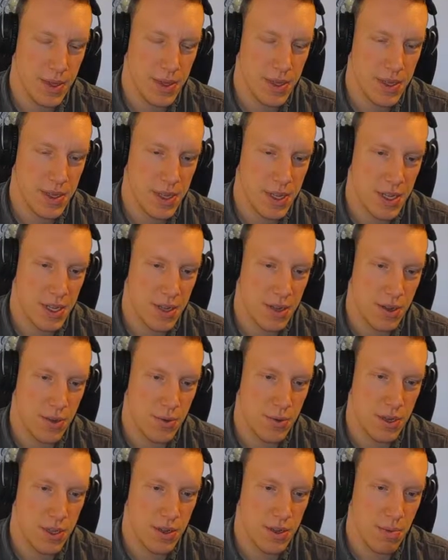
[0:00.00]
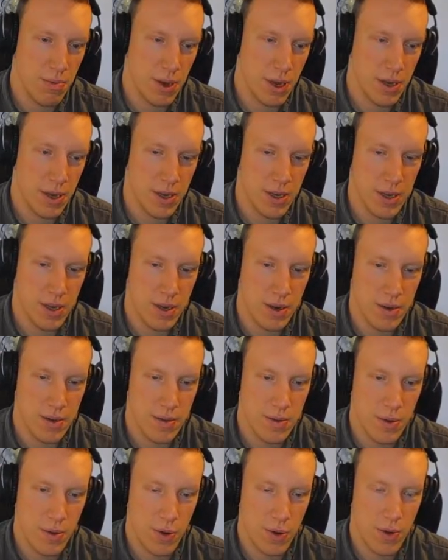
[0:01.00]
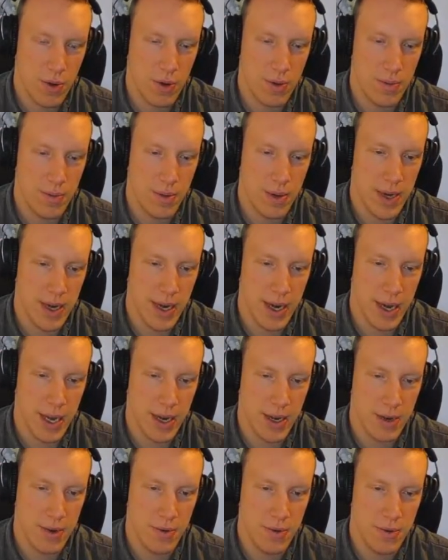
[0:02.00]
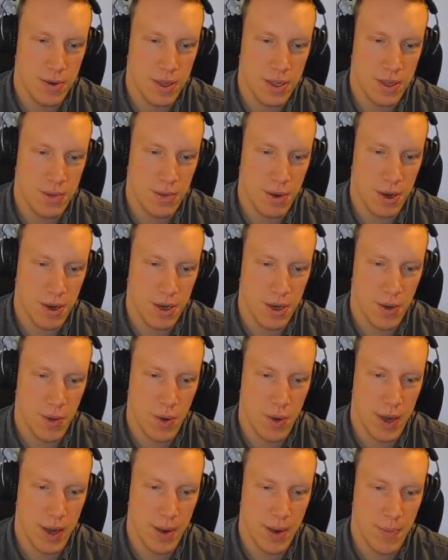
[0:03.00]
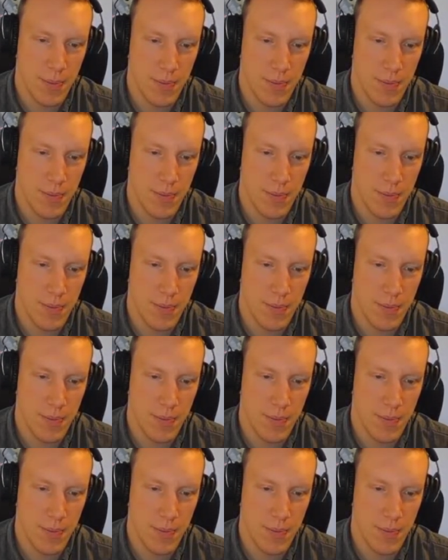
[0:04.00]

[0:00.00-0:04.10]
Zigzagoon is blocking the or Linoone is blocking the way.